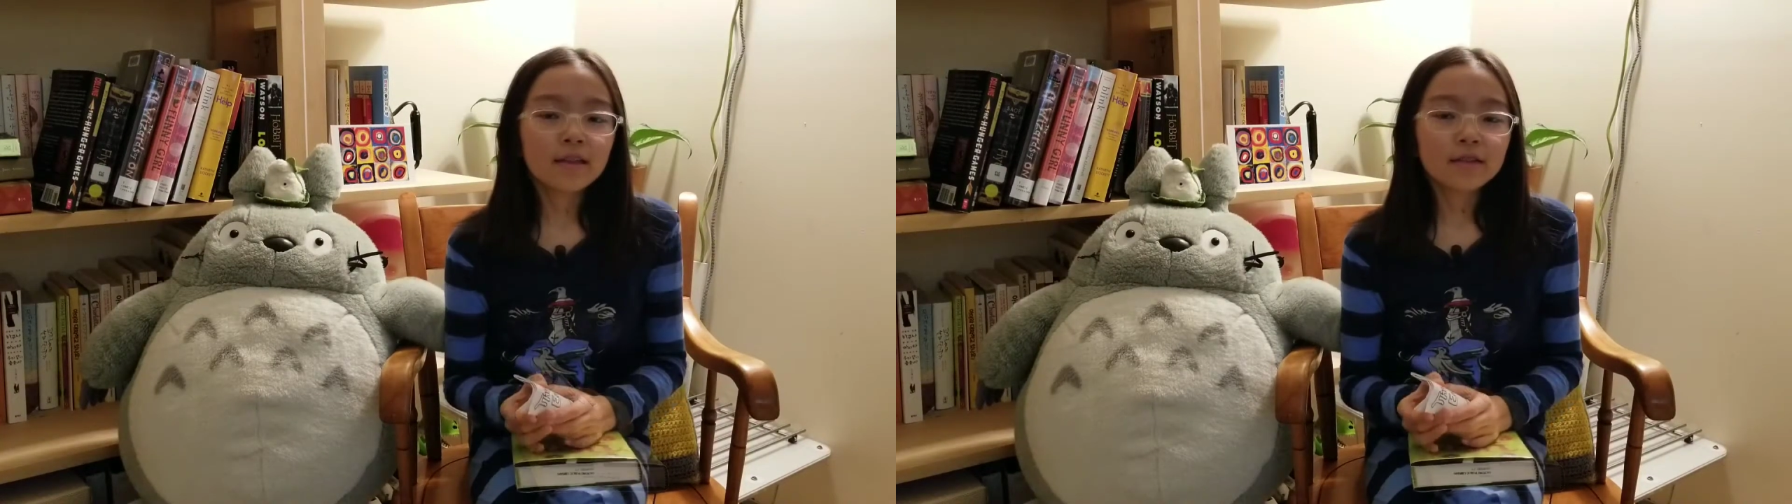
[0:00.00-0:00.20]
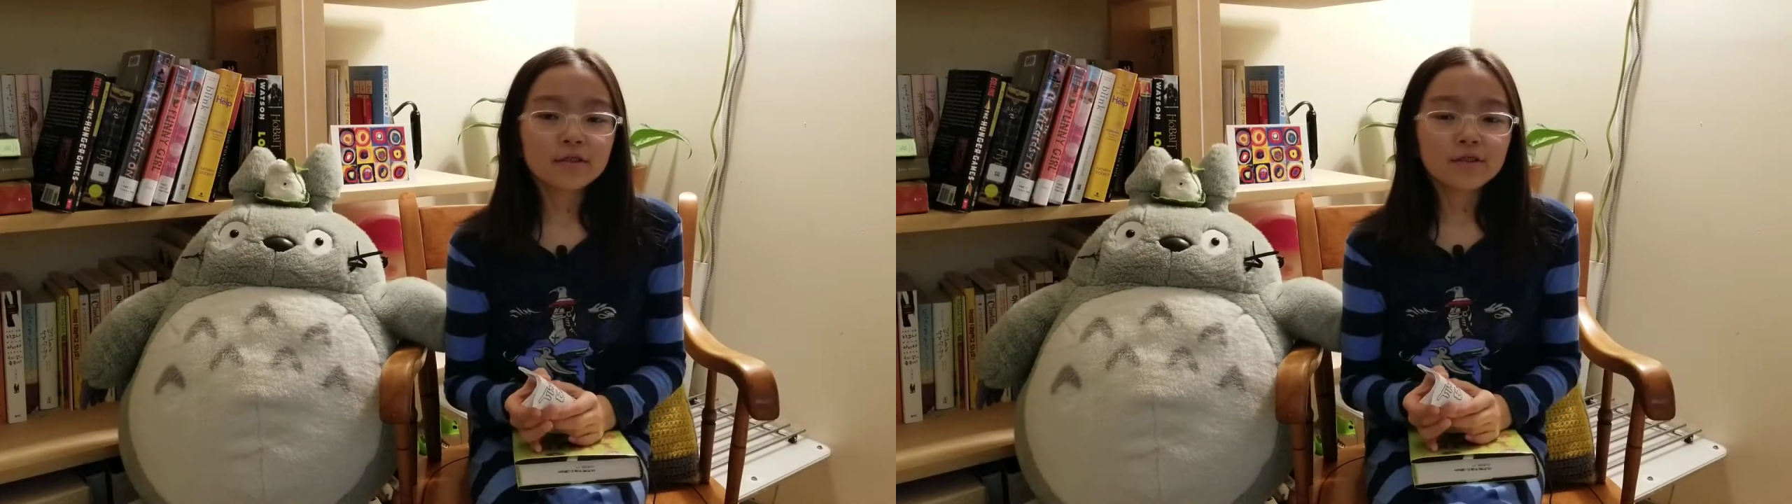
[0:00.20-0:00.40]

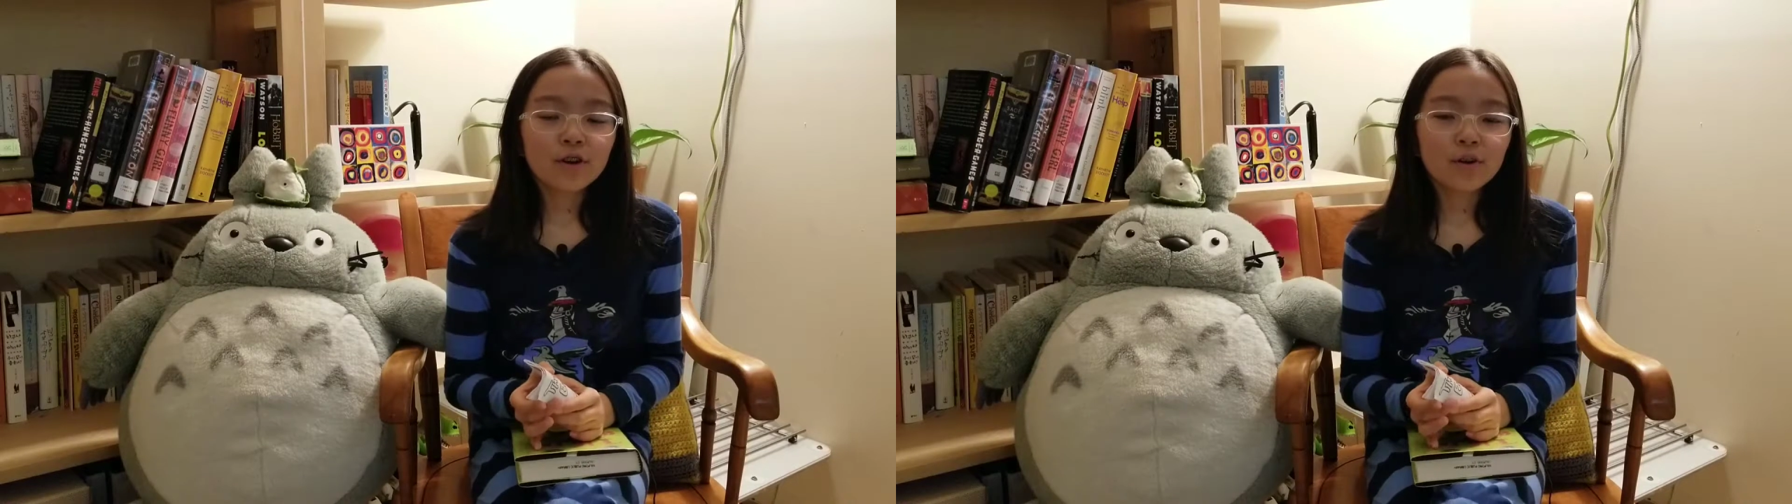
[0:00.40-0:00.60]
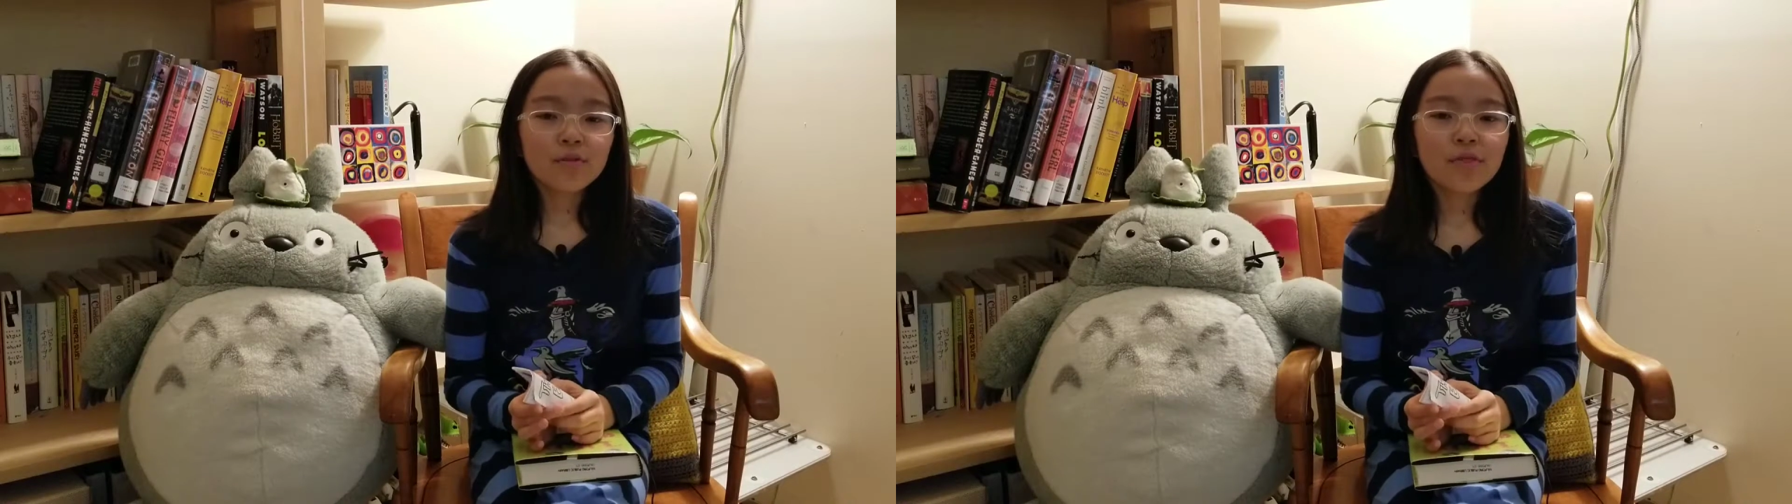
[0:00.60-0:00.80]

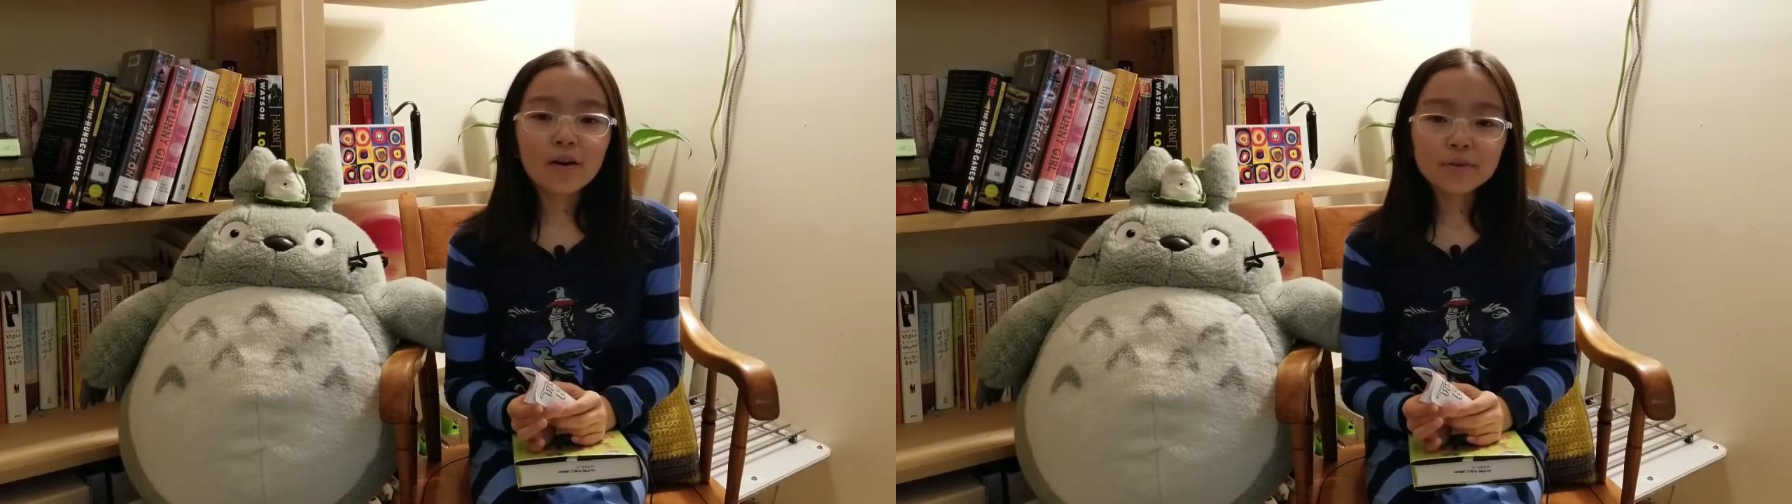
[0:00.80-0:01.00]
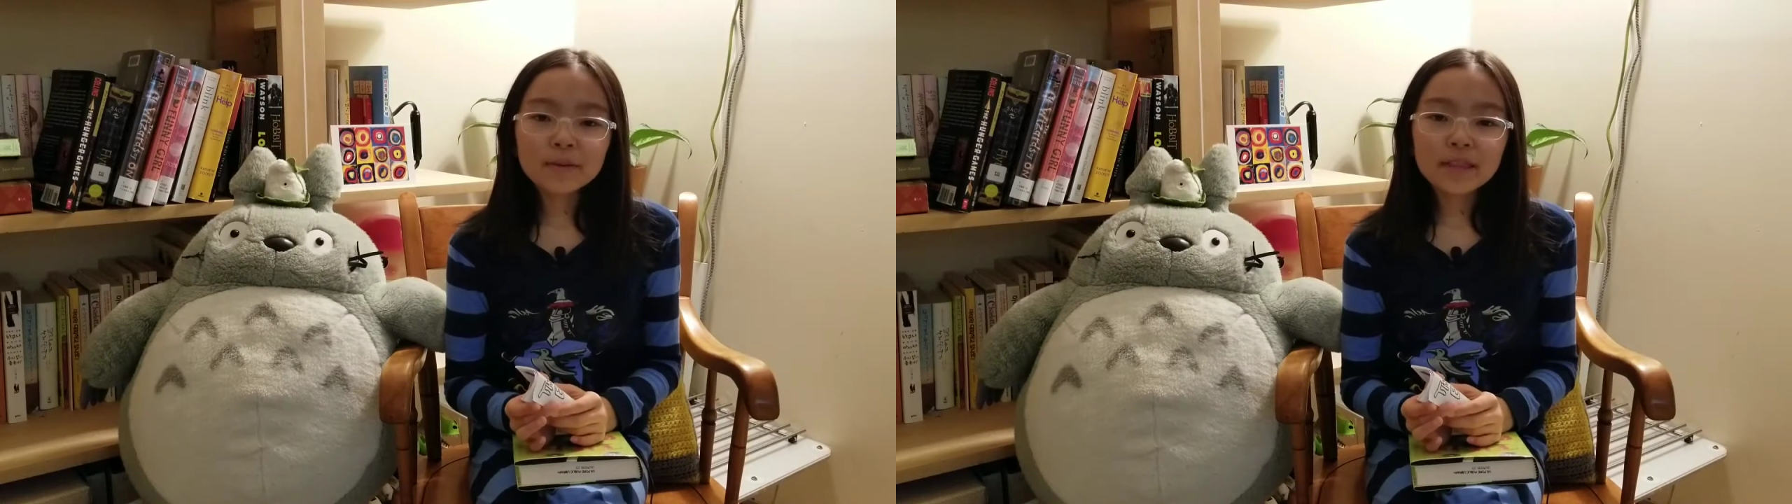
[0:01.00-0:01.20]
So that
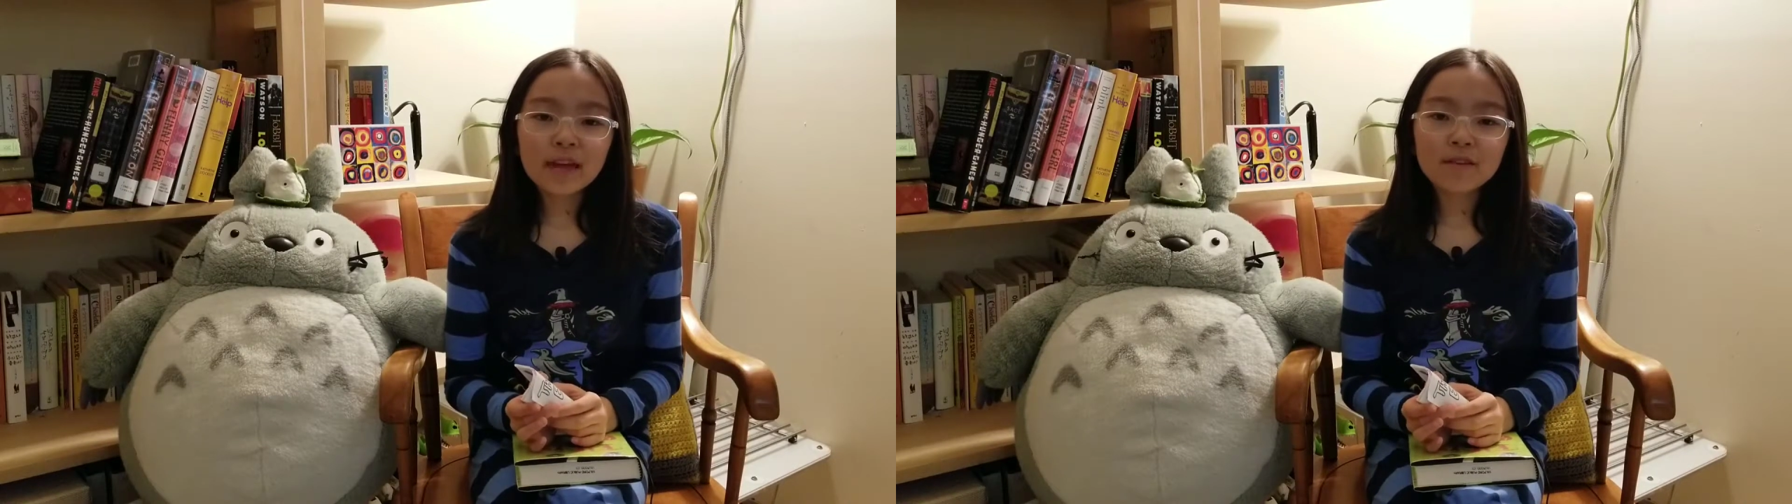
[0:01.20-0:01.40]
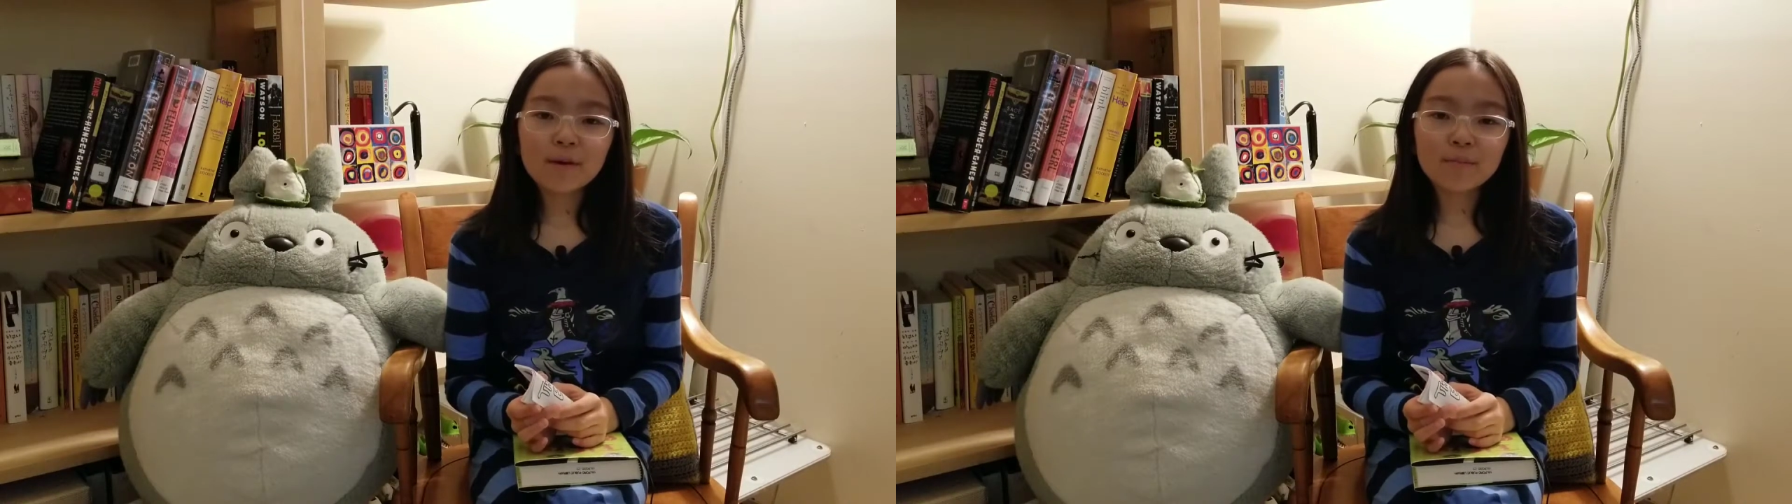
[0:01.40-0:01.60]
would be the
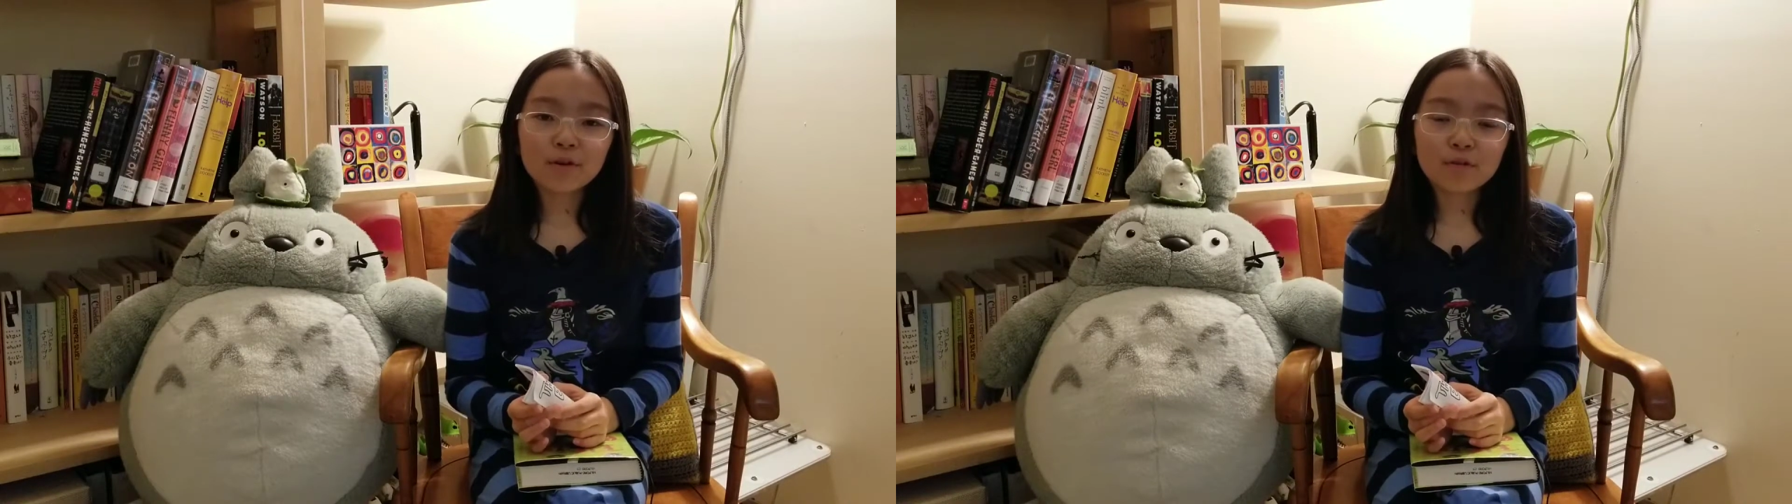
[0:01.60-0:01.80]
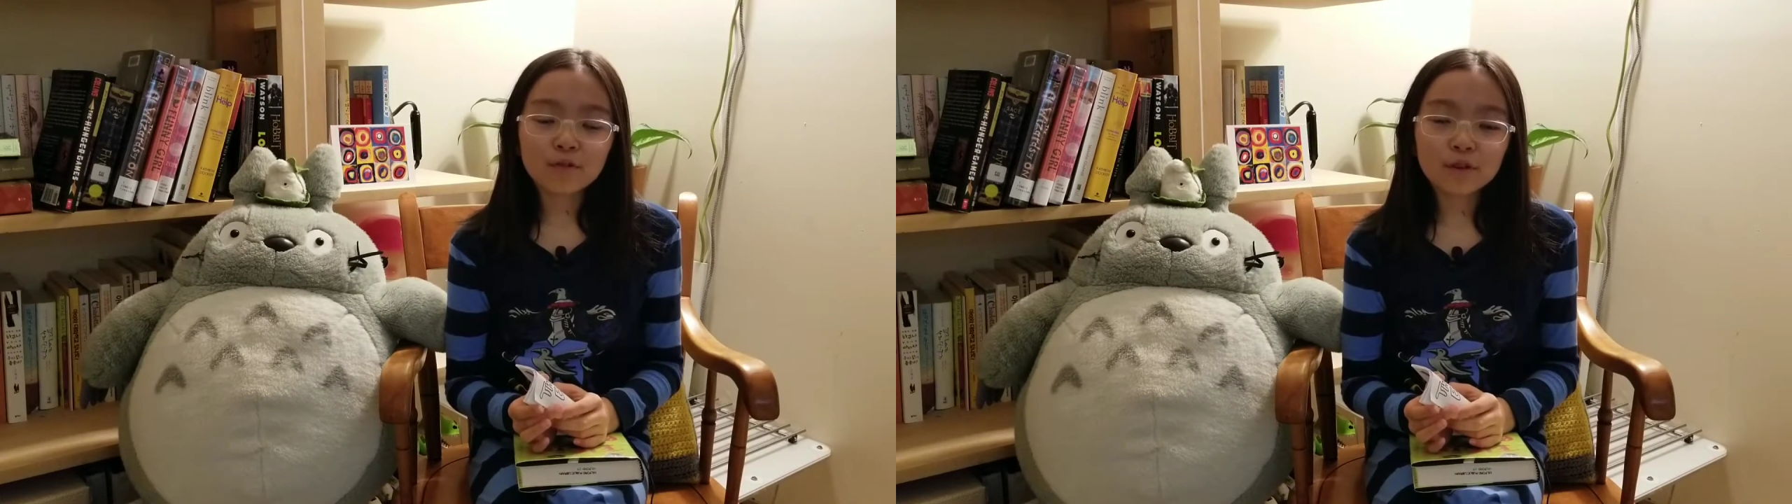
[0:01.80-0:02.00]
end of my book
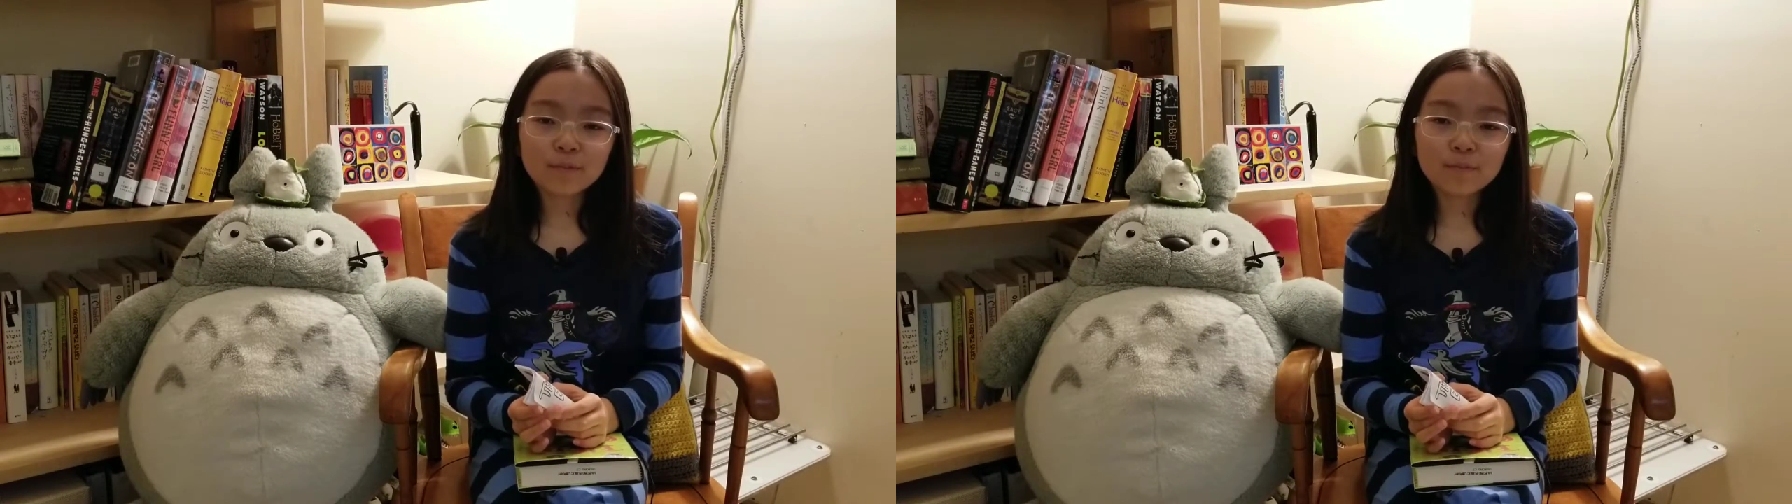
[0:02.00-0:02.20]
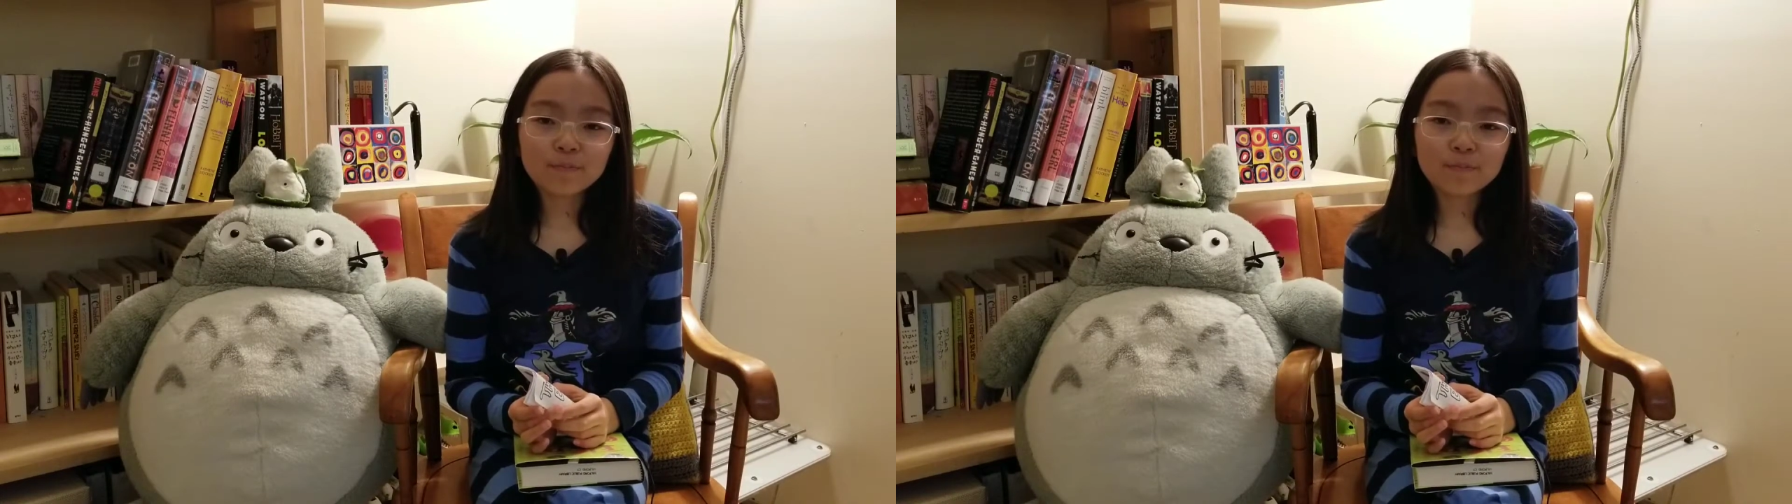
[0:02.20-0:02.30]
review.